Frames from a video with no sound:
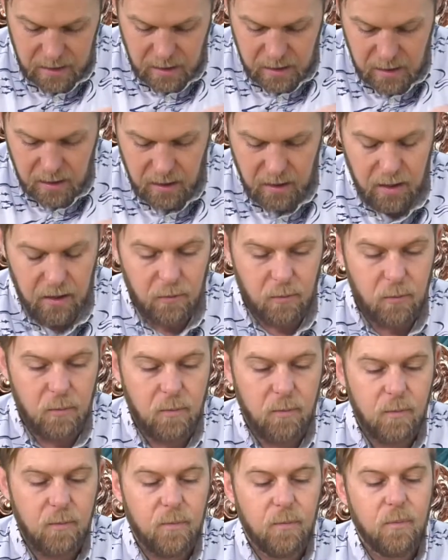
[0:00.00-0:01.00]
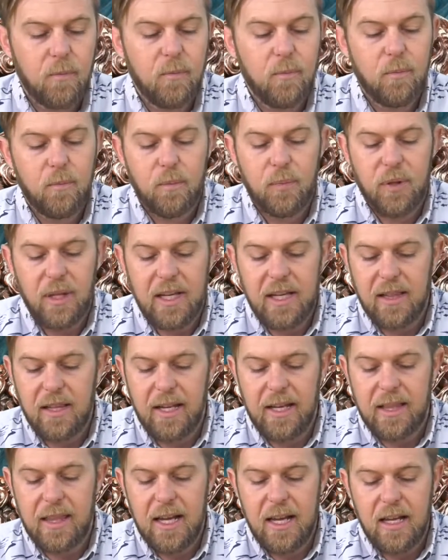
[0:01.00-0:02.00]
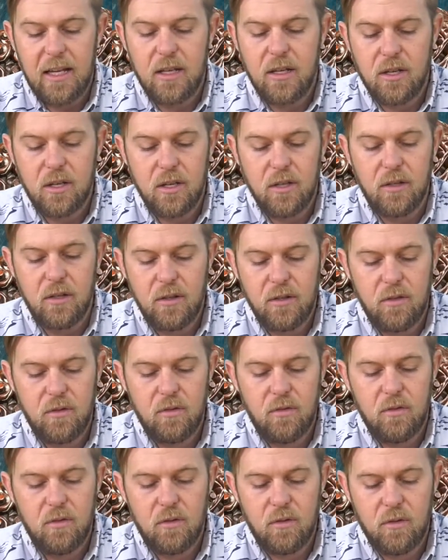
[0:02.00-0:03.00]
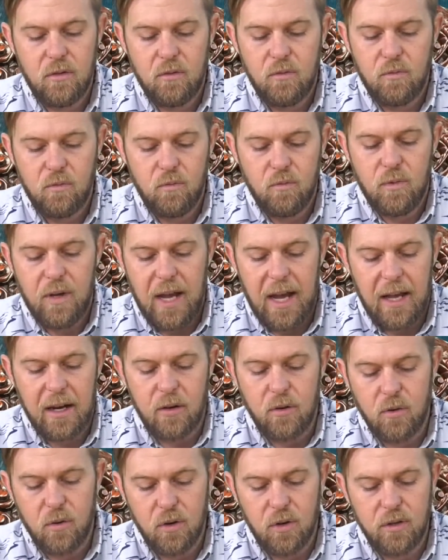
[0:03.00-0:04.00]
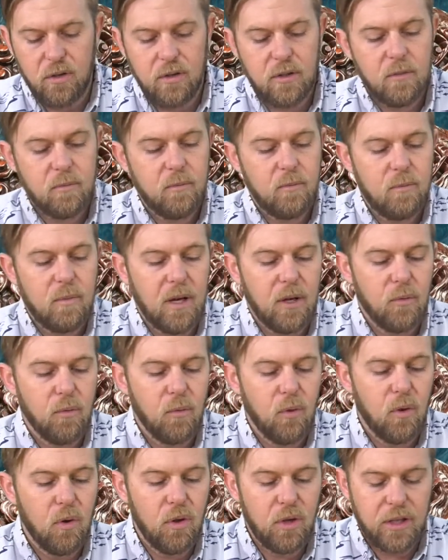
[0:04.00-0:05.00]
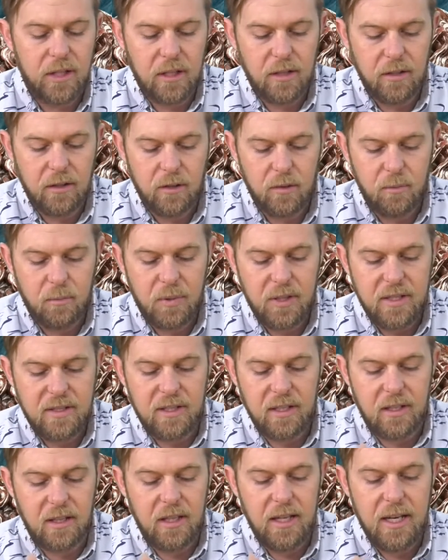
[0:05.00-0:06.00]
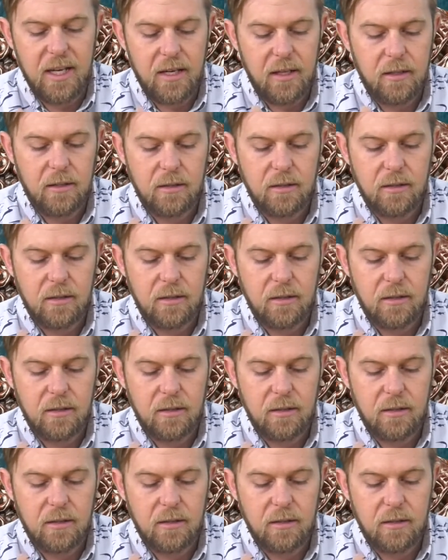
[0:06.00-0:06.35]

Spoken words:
a plate like that, you could add a horn by rolling a little piece of clay.